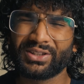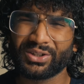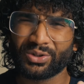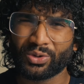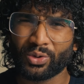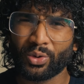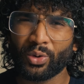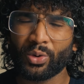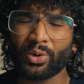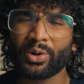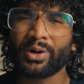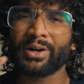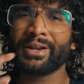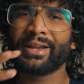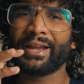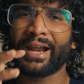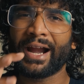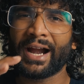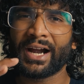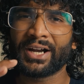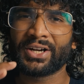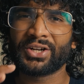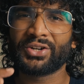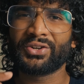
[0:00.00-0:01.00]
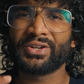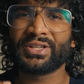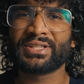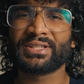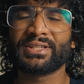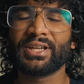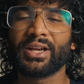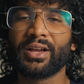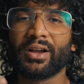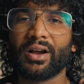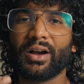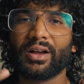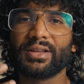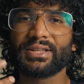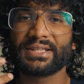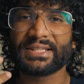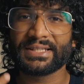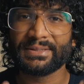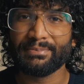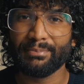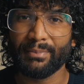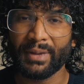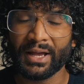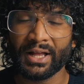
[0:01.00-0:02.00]
The core characteristic
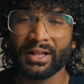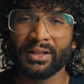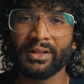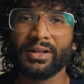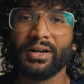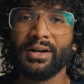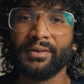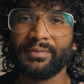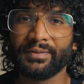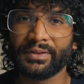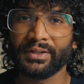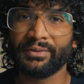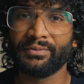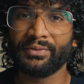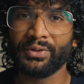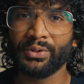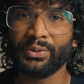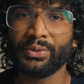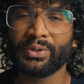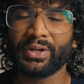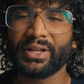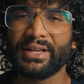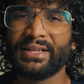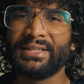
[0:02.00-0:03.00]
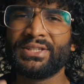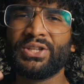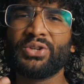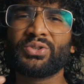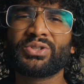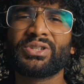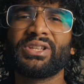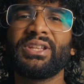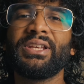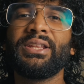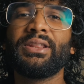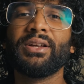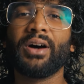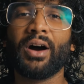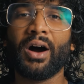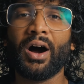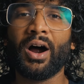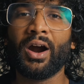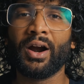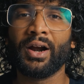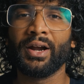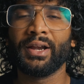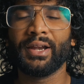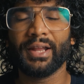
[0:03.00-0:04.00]
smell of the fruit is usually the
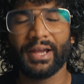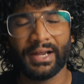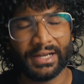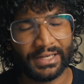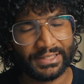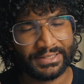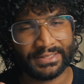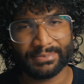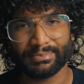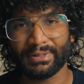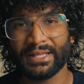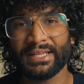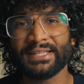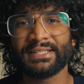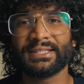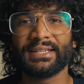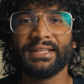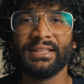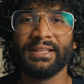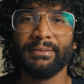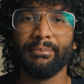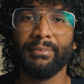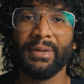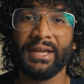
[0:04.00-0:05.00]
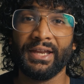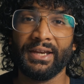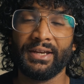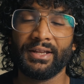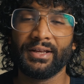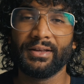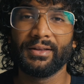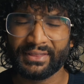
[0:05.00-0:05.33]
heart, and it's placed in the mid.